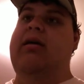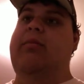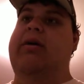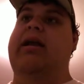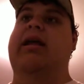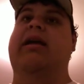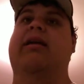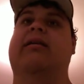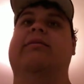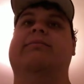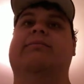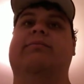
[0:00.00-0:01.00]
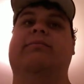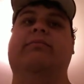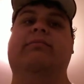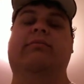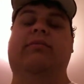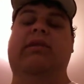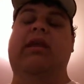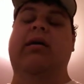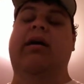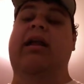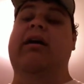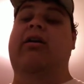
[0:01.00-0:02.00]
But I like
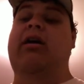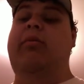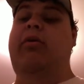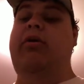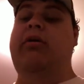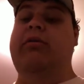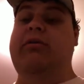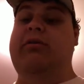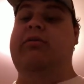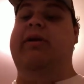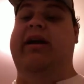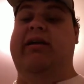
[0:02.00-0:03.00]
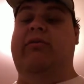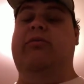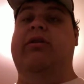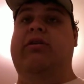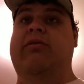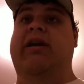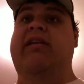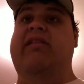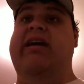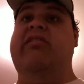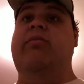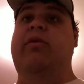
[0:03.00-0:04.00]
Hard Boiled, great one of the greatest
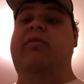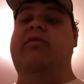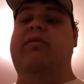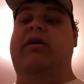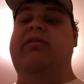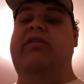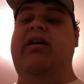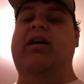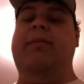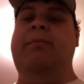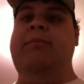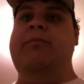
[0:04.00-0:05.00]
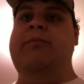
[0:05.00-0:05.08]
action movies of all time.